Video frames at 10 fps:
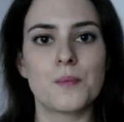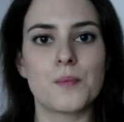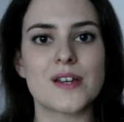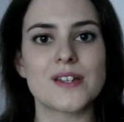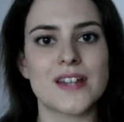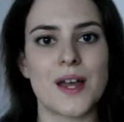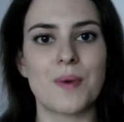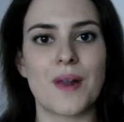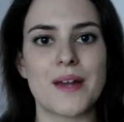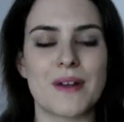Because I
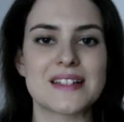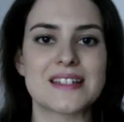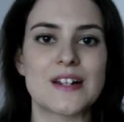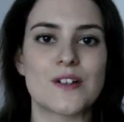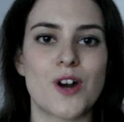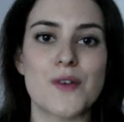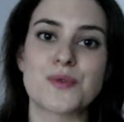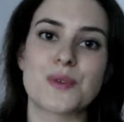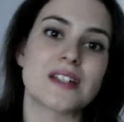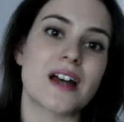applied my concealer
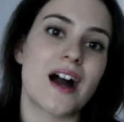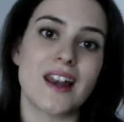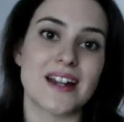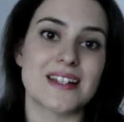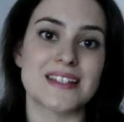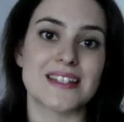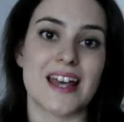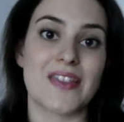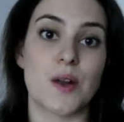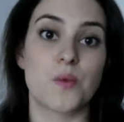afterwards, I like to
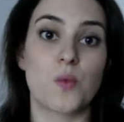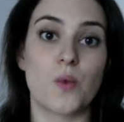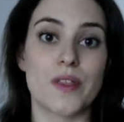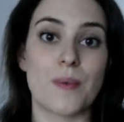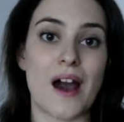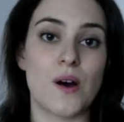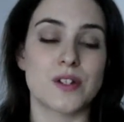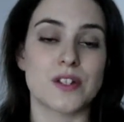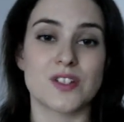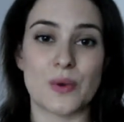set that with a
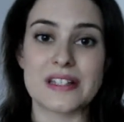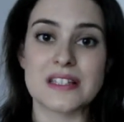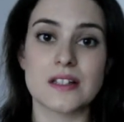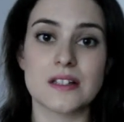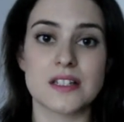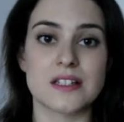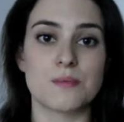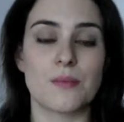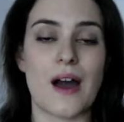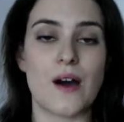powder, so I still did
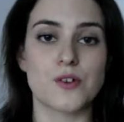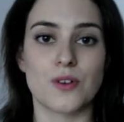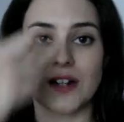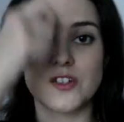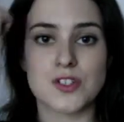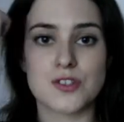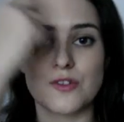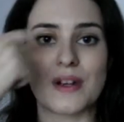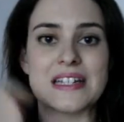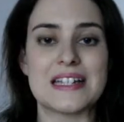some powdering just
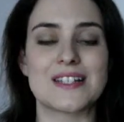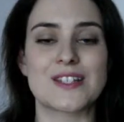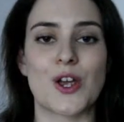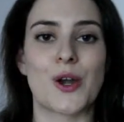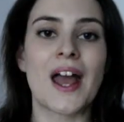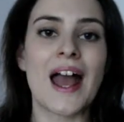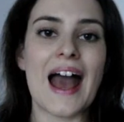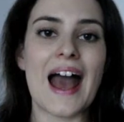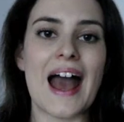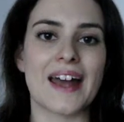through my T-zone
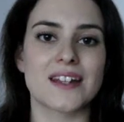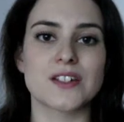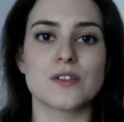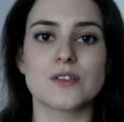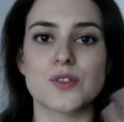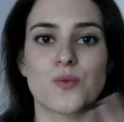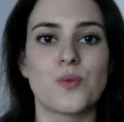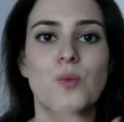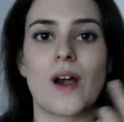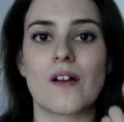and sort
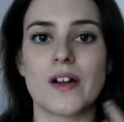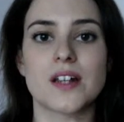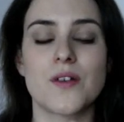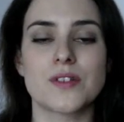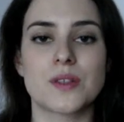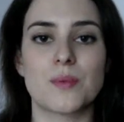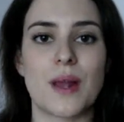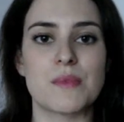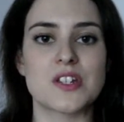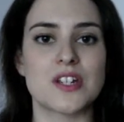of where I'd covered the
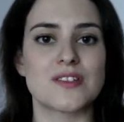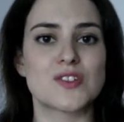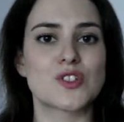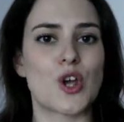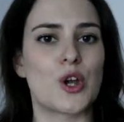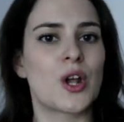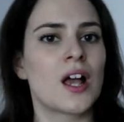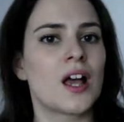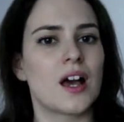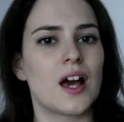blemishes. So,
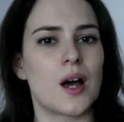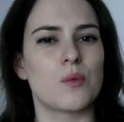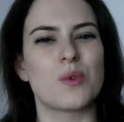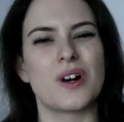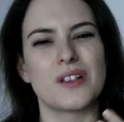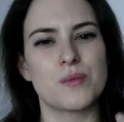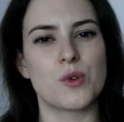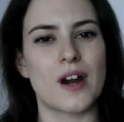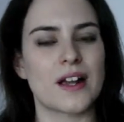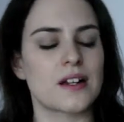well, the
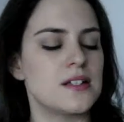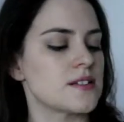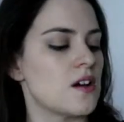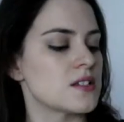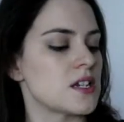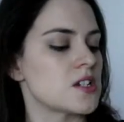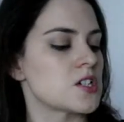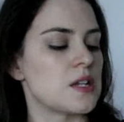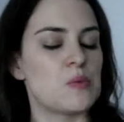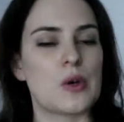more acne scars
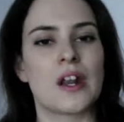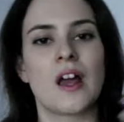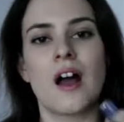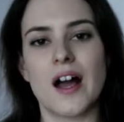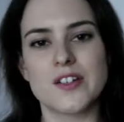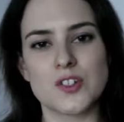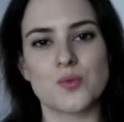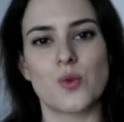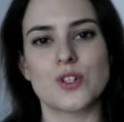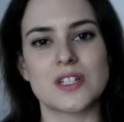actually, but I
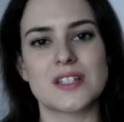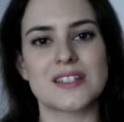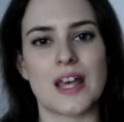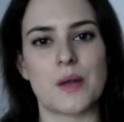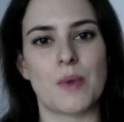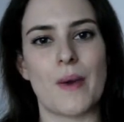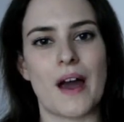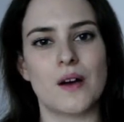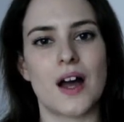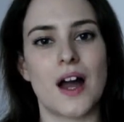just wanted to set
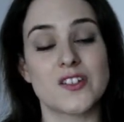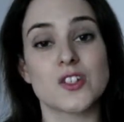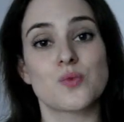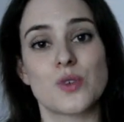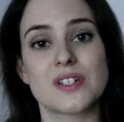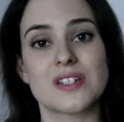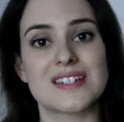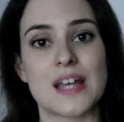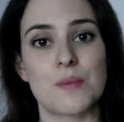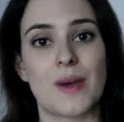
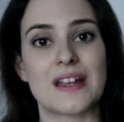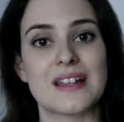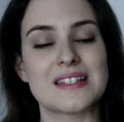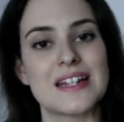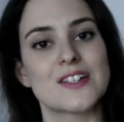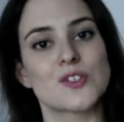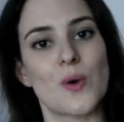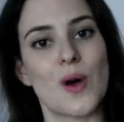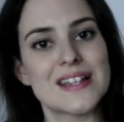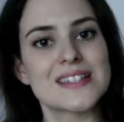my concealer.
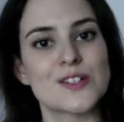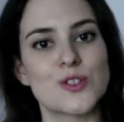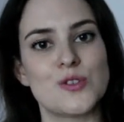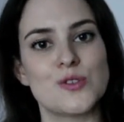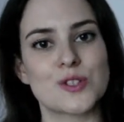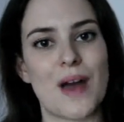So I still used a